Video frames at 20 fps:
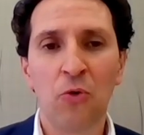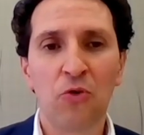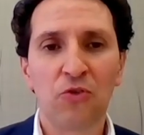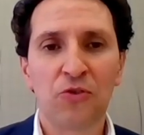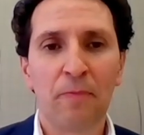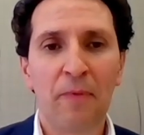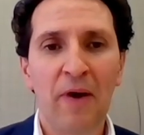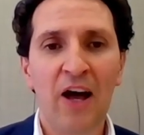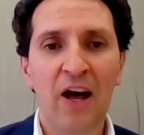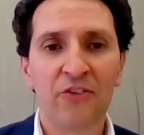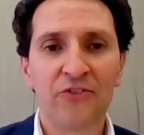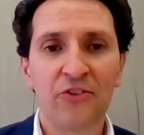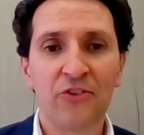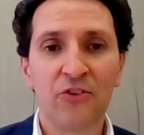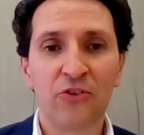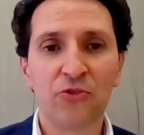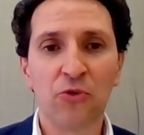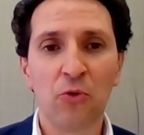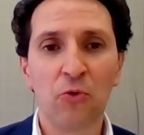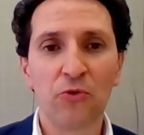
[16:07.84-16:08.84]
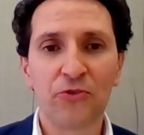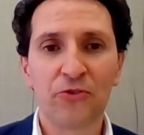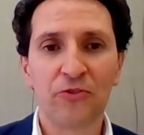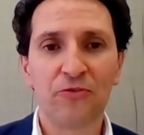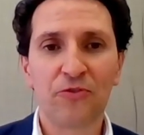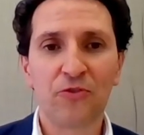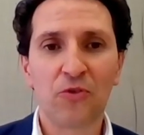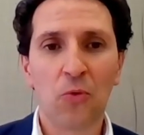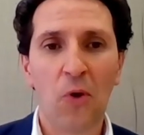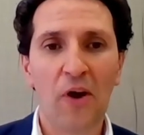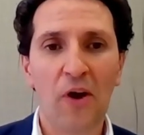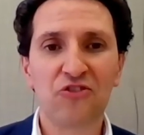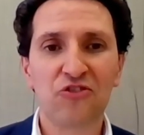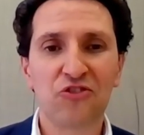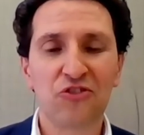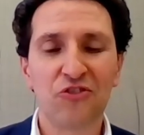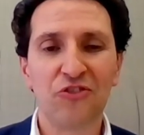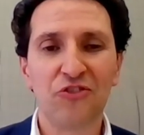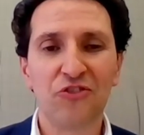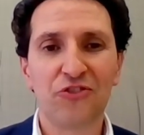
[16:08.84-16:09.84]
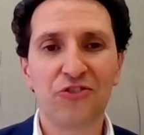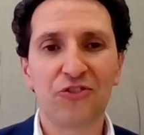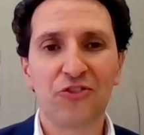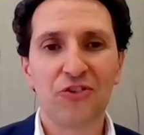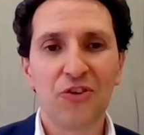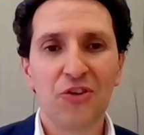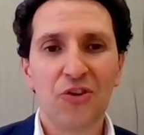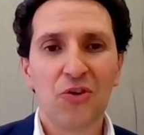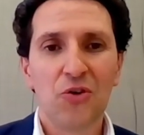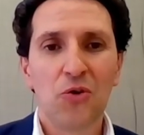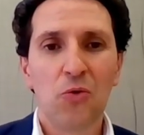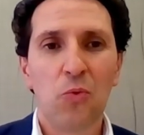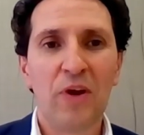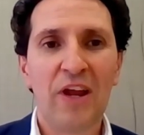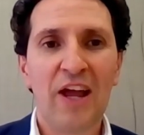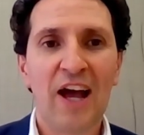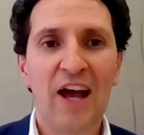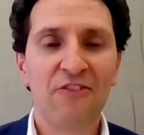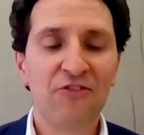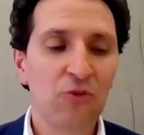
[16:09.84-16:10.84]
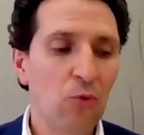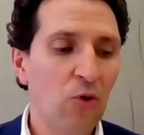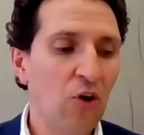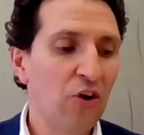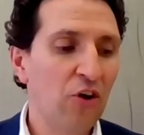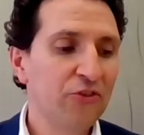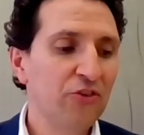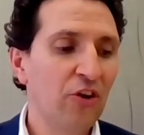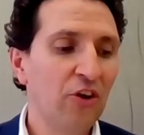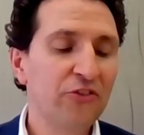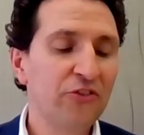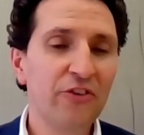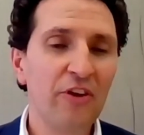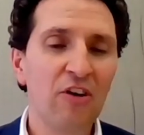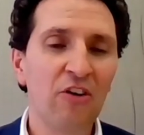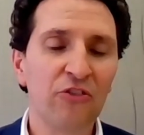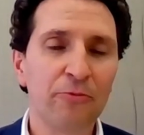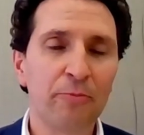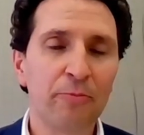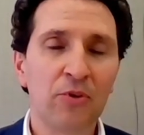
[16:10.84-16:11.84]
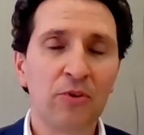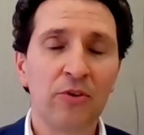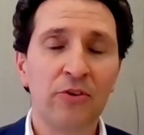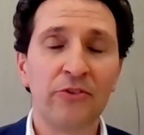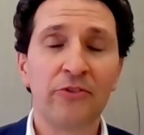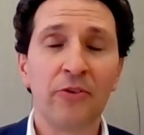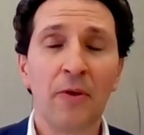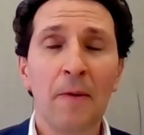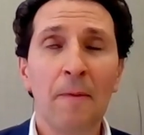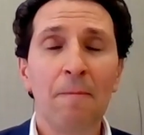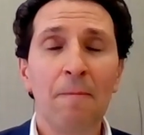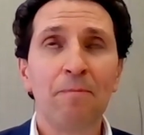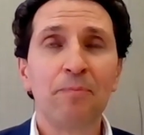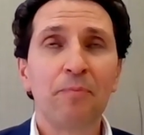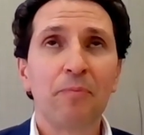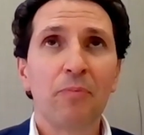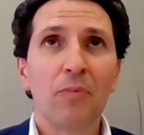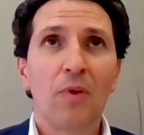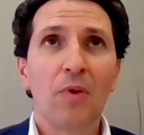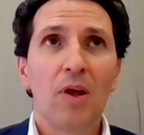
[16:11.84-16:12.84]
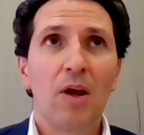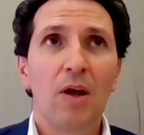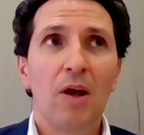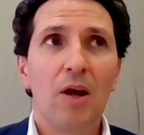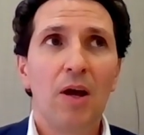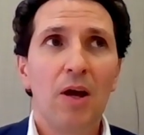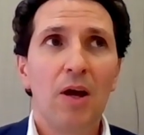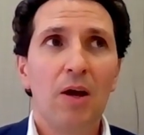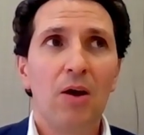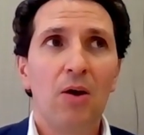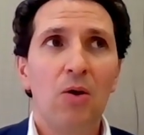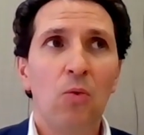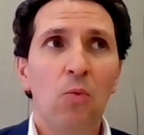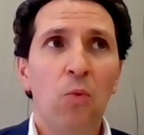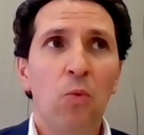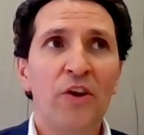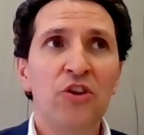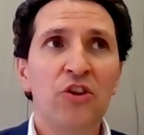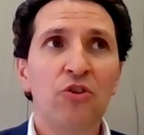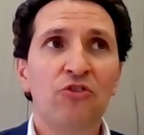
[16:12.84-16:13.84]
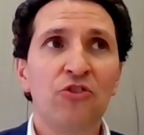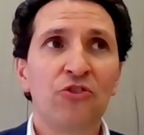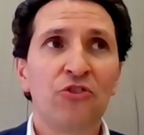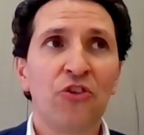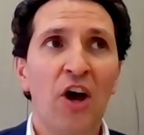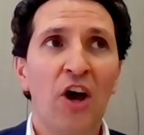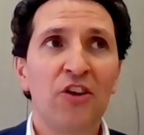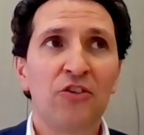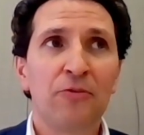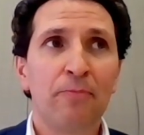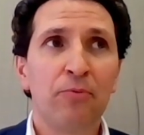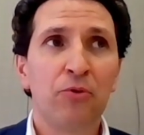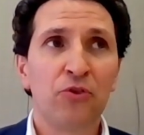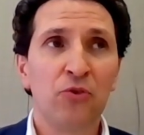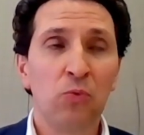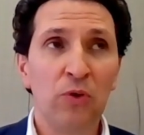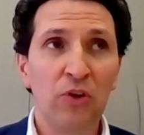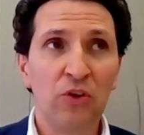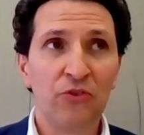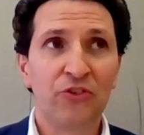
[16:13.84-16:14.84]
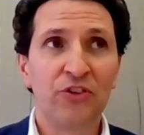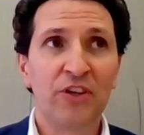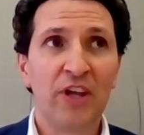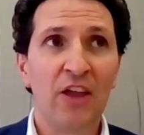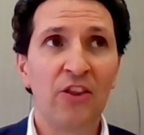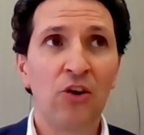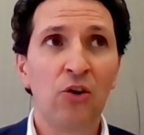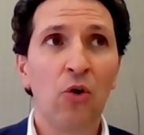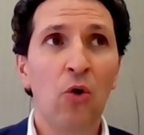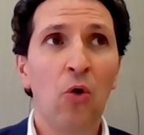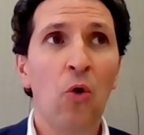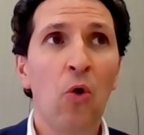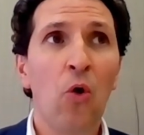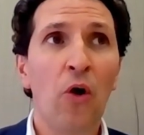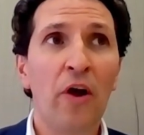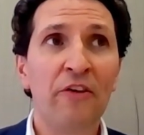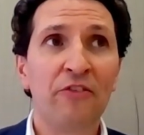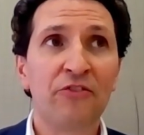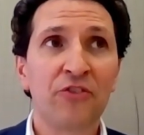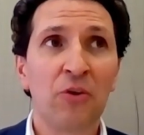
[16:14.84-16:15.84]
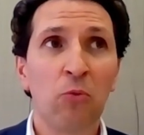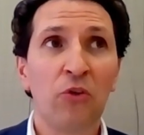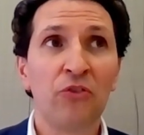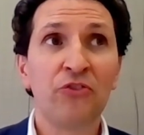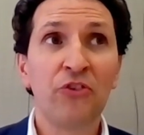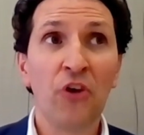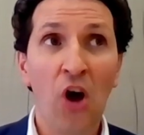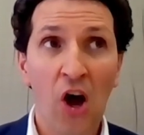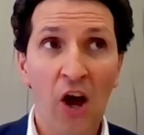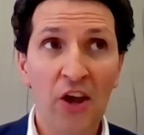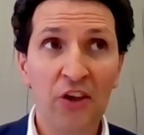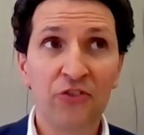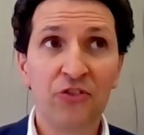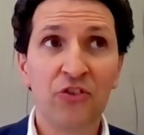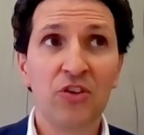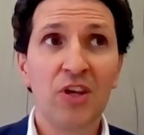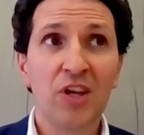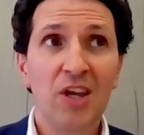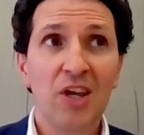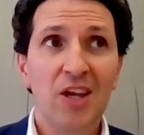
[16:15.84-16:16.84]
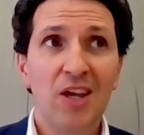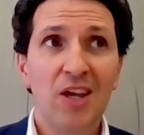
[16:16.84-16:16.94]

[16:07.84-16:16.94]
talked about are the sorts of questions we have to ask ourselves, because when you decide to put a will together, or if someone dies,